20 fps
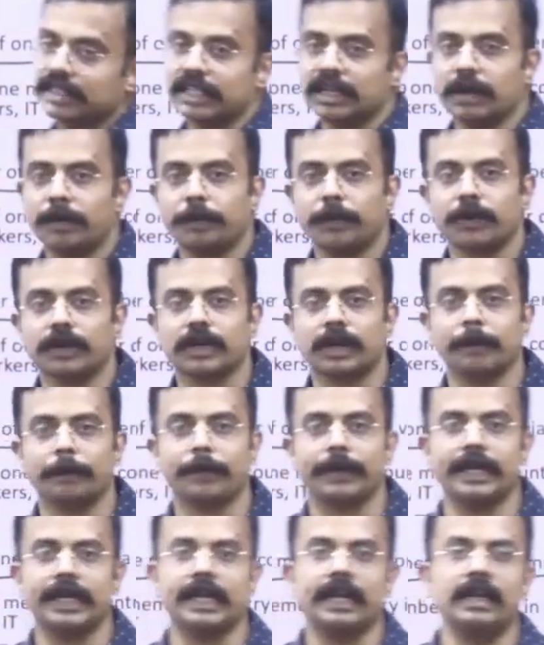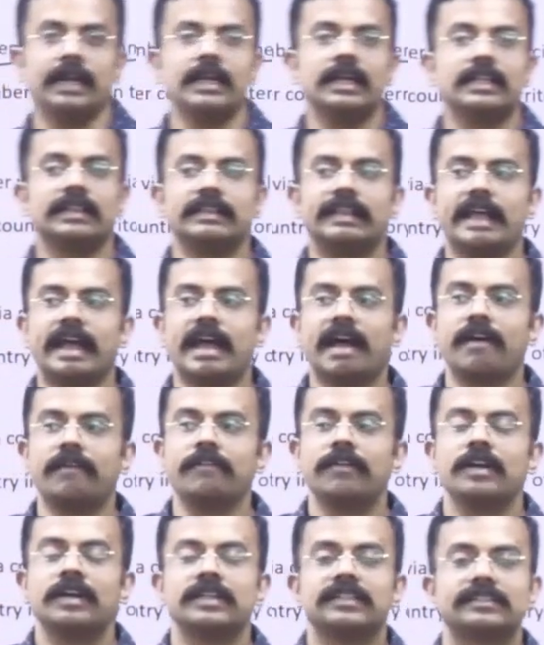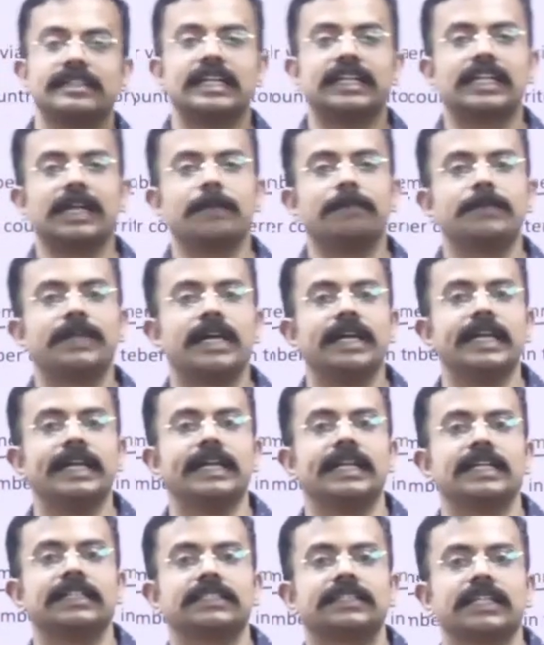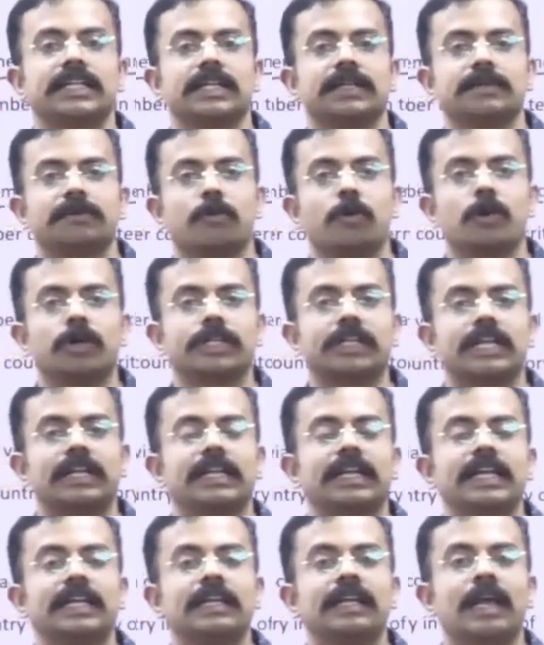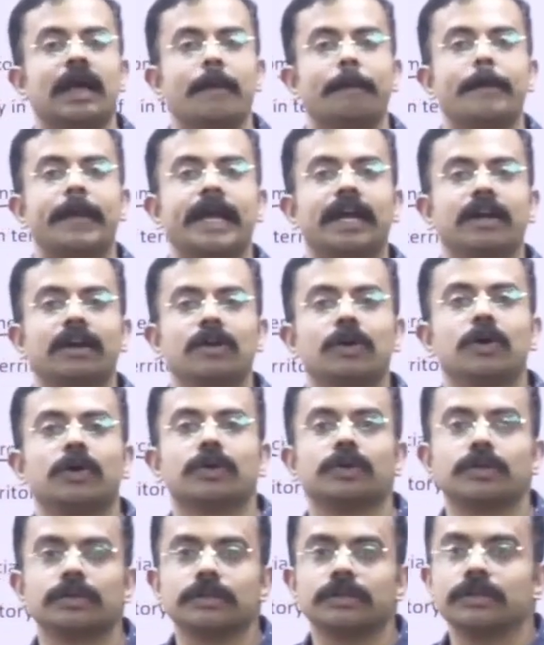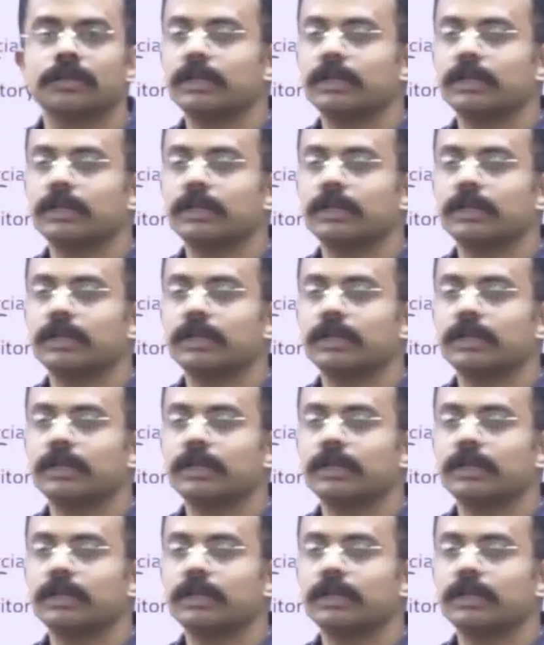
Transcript: Singapore company. They have set up the industry hotel in Bangalore,